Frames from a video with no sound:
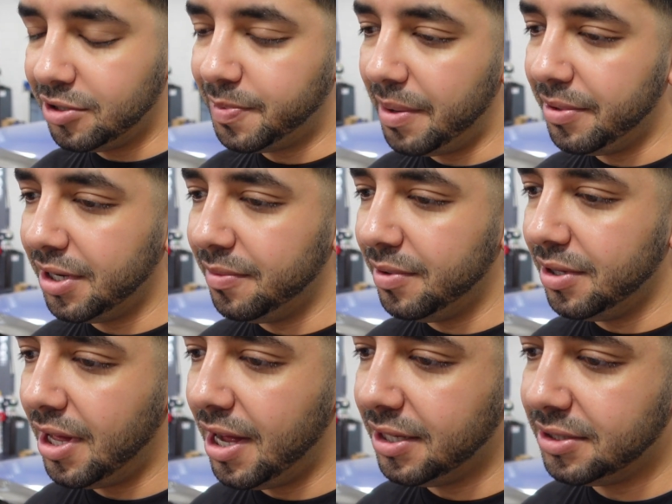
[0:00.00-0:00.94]
probably gonna be
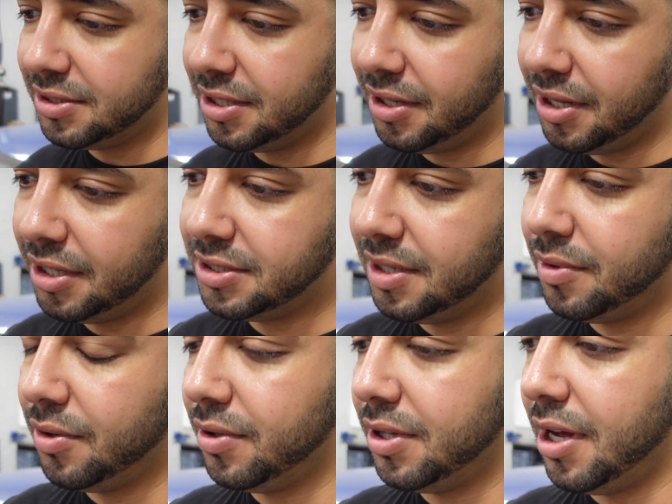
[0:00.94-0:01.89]
last, and same
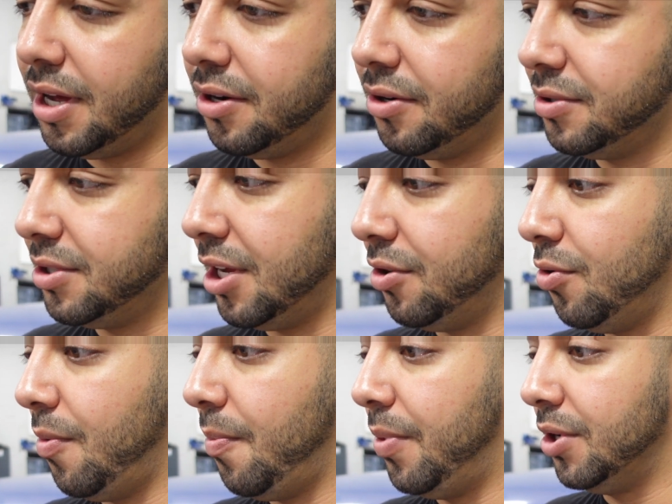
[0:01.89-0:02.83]
thing with the header. We still gotta do
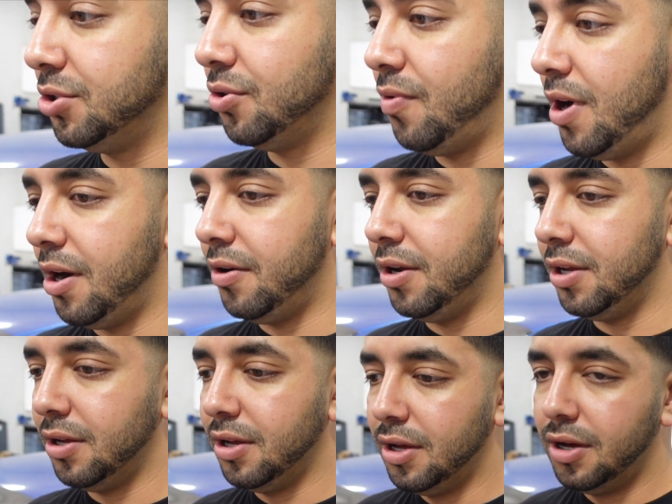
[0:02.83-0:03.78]
a bunch of
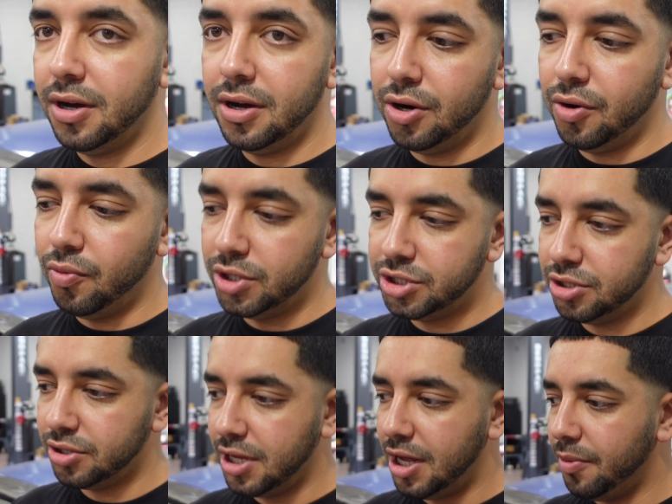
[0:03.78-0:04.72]
wiring.
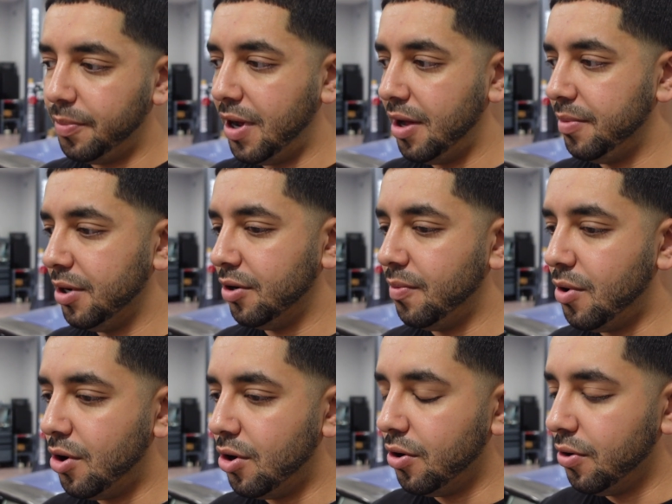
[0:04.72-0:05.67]
Windshield guy will probably be here
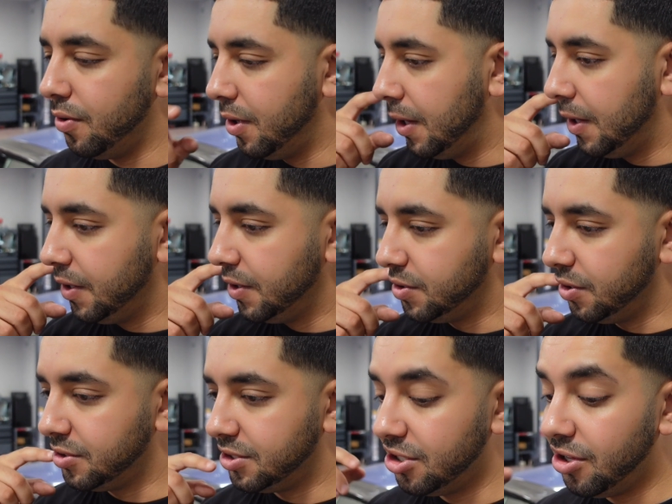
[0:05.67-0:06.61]
tomorrow. So
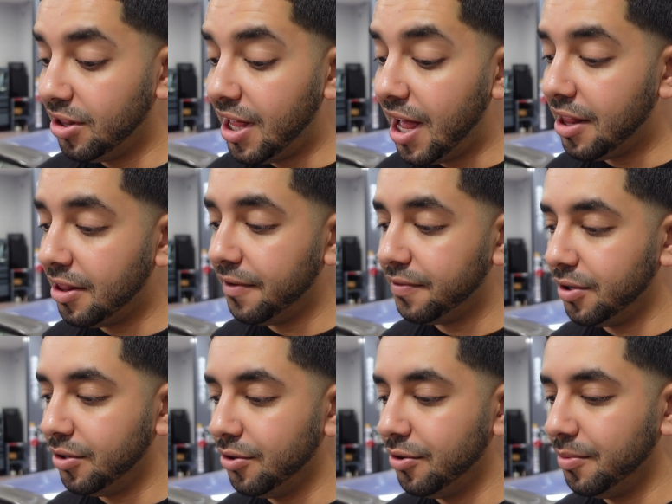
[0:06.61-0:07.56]
still a lot left to
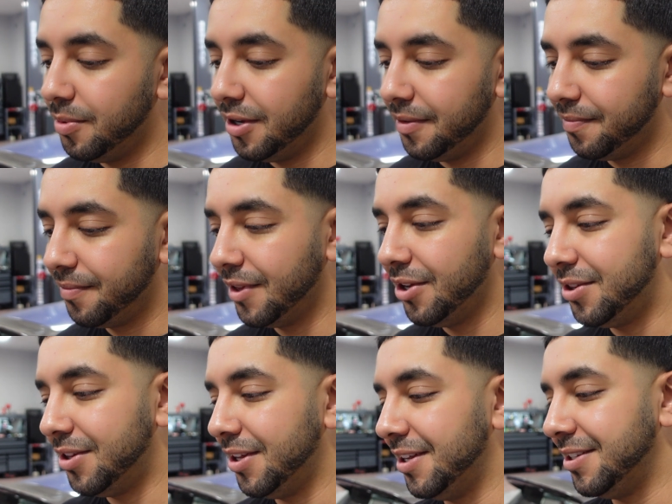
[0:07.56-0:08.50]
do, but the good
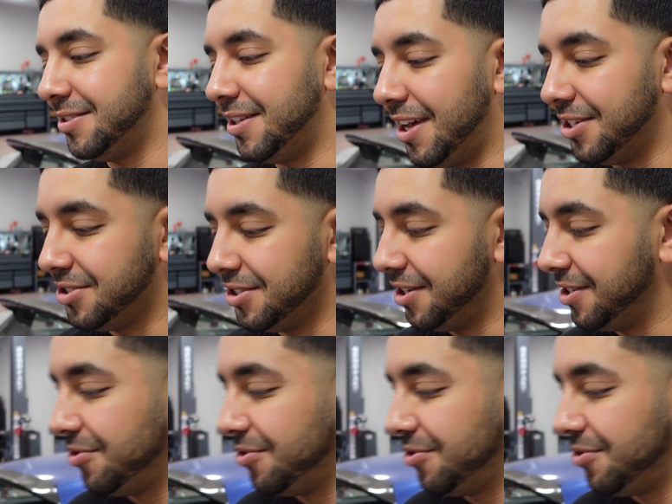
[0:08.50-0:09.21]
thing is the engine is